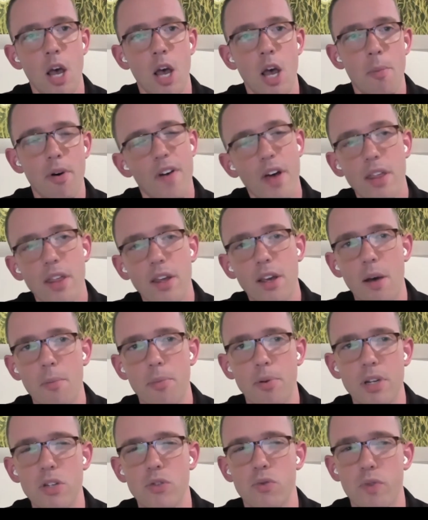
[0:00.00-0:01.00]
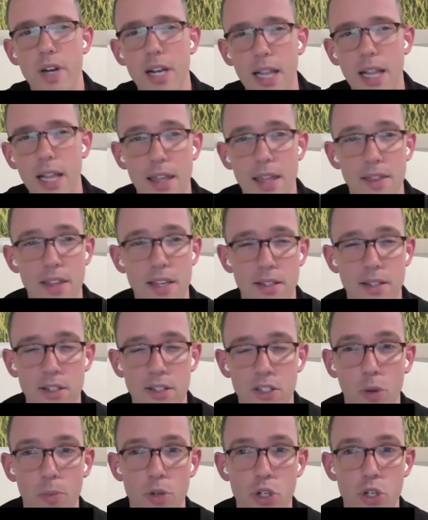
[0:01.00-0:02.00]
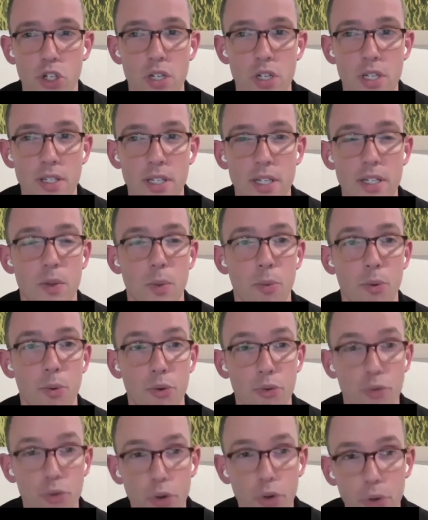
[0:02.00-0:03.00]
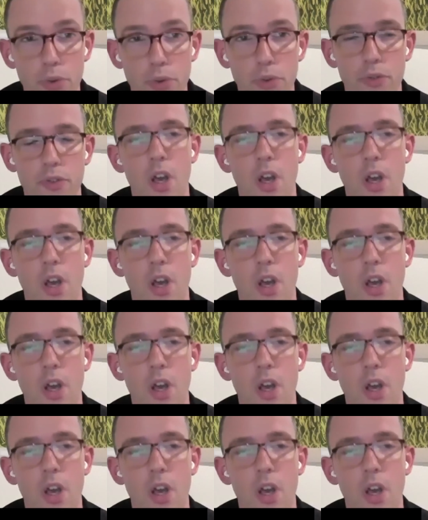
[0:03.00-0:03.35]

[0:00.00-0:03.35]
But other companies, really, this is an opportunity to prove